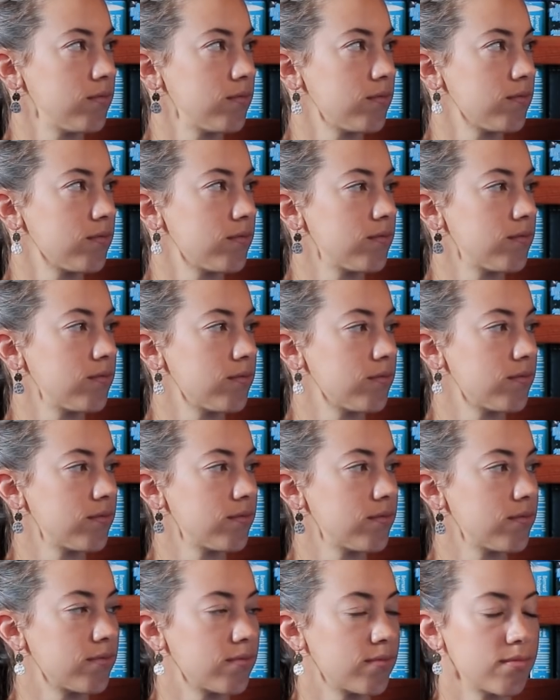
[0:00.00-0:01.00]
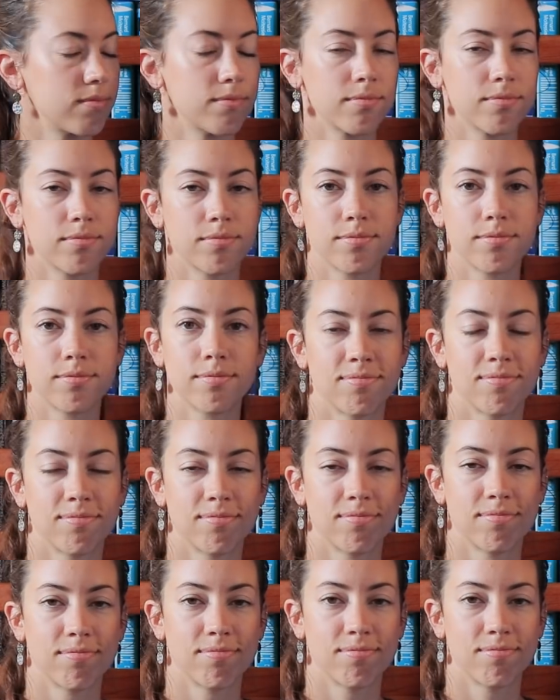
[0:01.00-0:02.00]

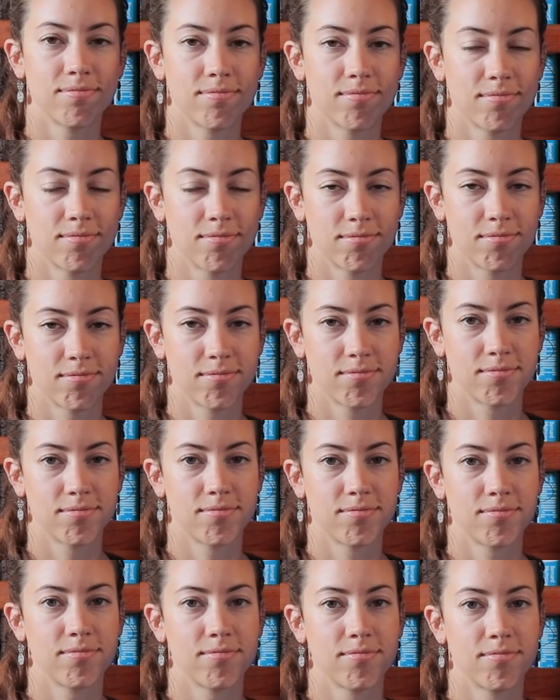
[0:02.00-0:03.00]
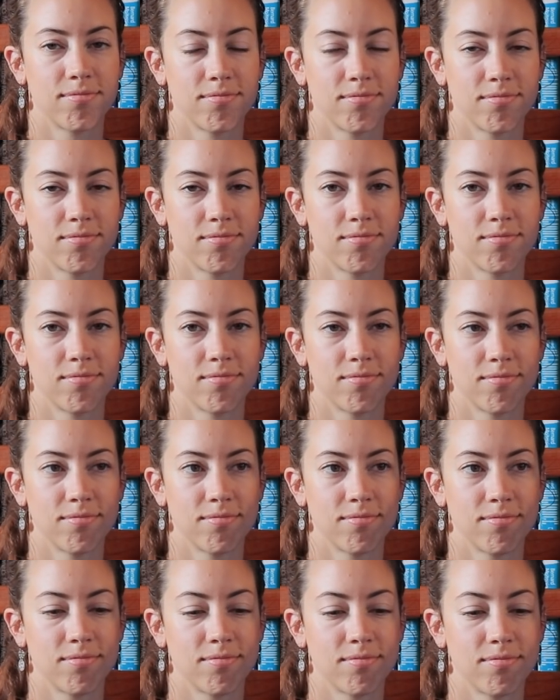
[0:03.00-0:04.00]

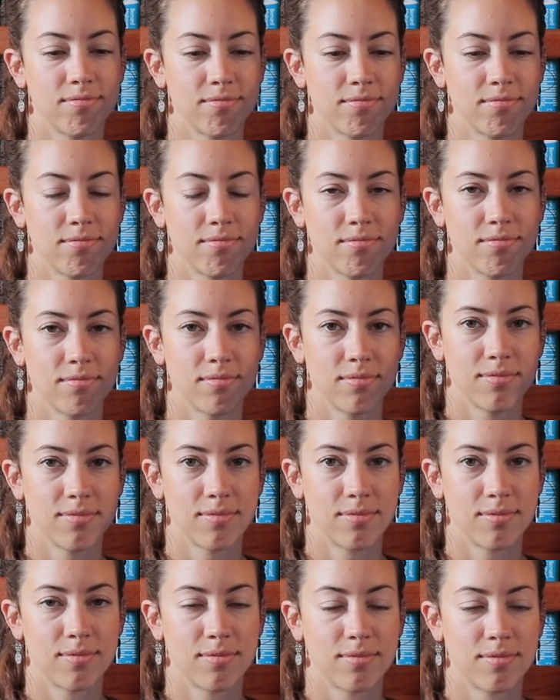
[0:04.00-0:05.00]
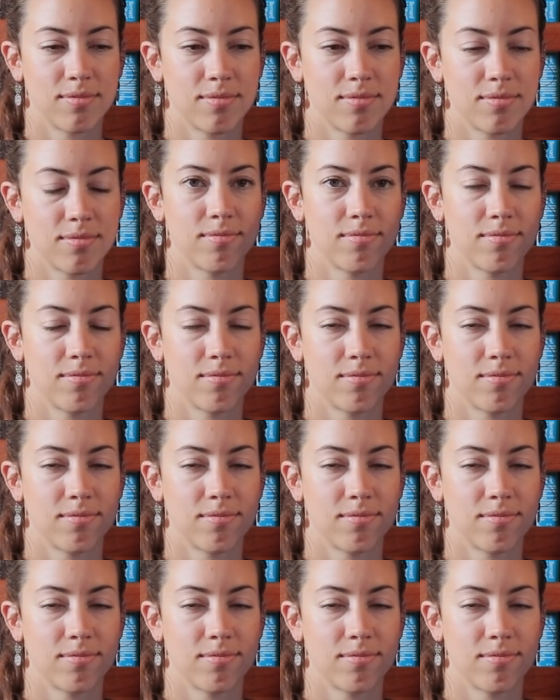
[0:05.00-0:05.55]
This person isn't speaking.